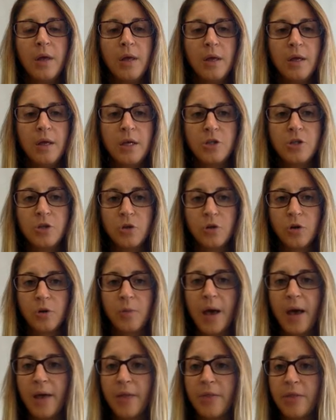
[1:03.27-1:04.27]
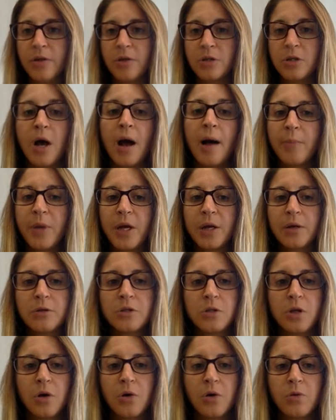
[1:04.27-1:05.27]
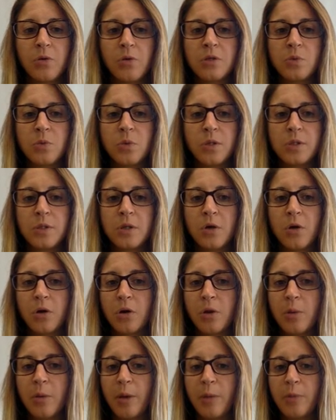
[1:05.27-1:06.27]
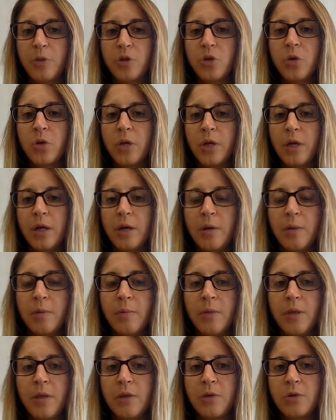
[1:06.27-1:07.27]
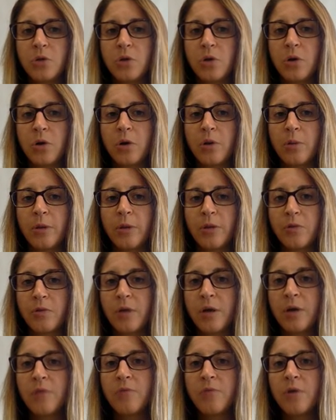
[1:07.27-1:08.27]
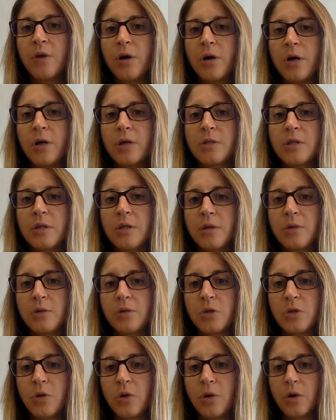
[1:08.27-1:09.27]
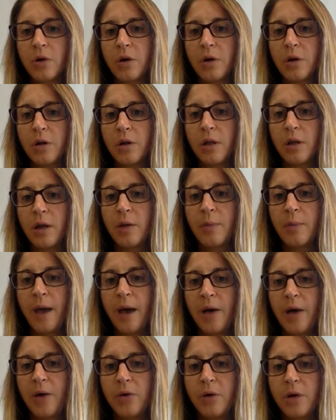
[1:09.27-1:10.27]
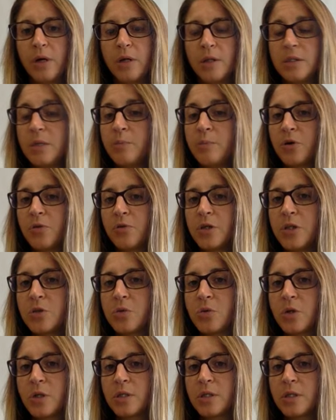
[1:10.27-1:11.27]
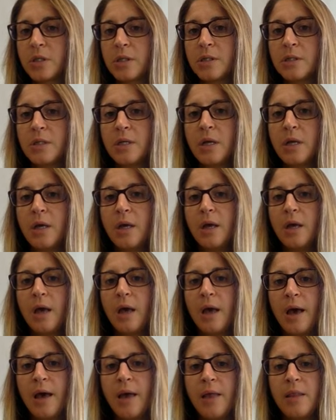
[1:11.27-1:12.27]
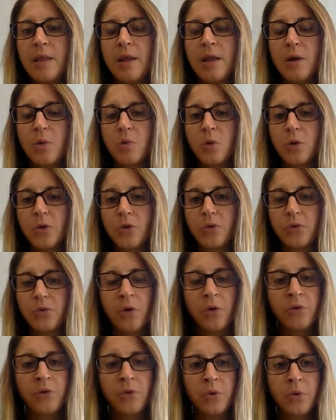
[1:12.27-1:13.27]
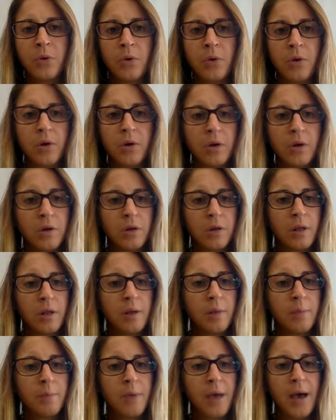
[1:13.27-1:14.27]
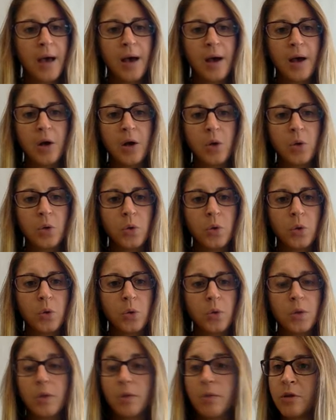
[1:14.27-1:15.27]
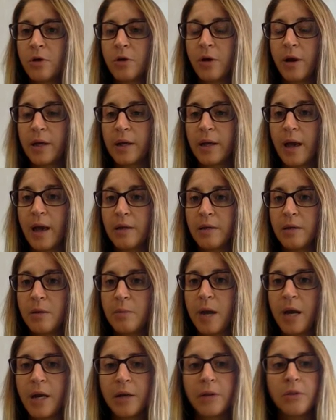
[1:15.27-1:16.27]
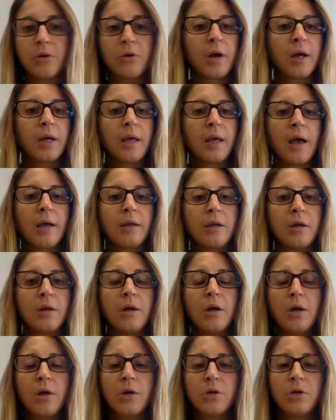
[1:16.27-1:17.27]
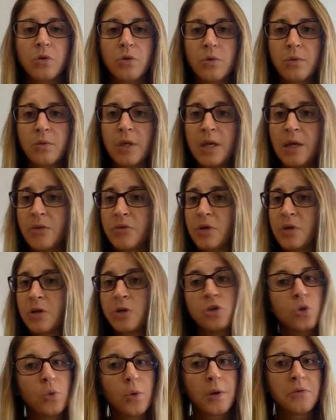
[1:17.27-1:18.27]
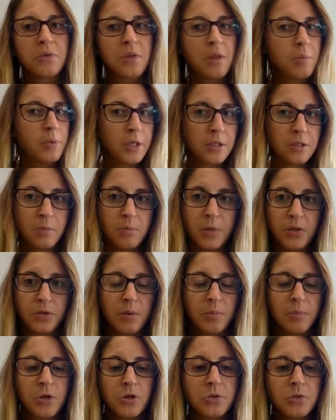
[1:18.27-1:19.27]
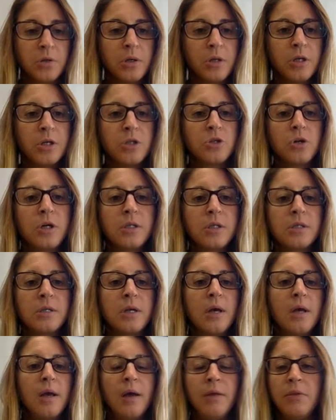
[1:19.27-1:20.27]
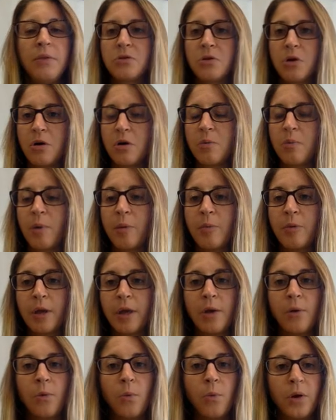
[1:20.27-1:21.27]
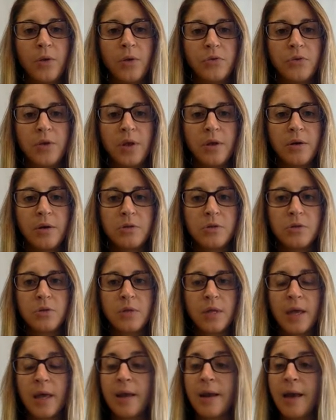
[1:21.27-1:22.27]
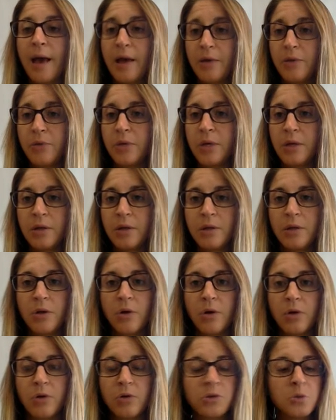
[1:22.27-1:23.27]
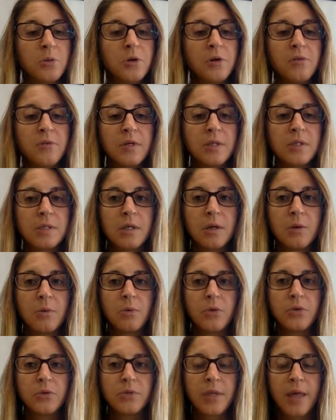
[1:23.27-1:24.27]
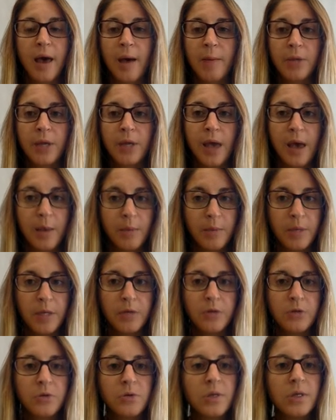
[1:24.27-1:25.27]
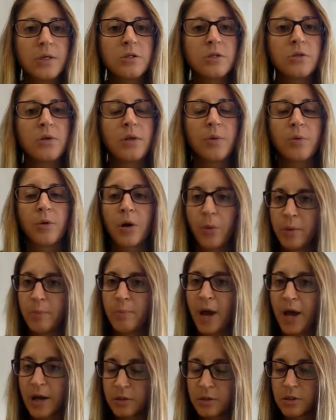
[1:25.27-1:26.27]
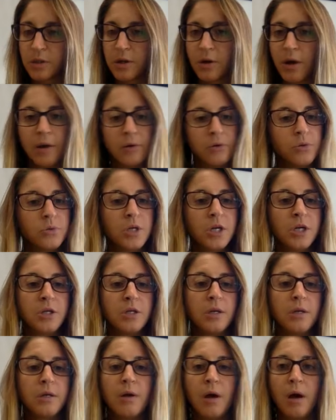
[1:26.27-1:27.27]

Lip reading: each group had their topic. So this was an article about petroleum. There was an article about the rainforest. There was an article about timber resources. And there was also an article about the Grand Canyon, mining the Grand Canyon. So the kids had a choice. They picked it based on personal interest, and they started by picking one sentence. So they had annotated the articles previously. We used the app Kami to do this. So they were going back to their annotated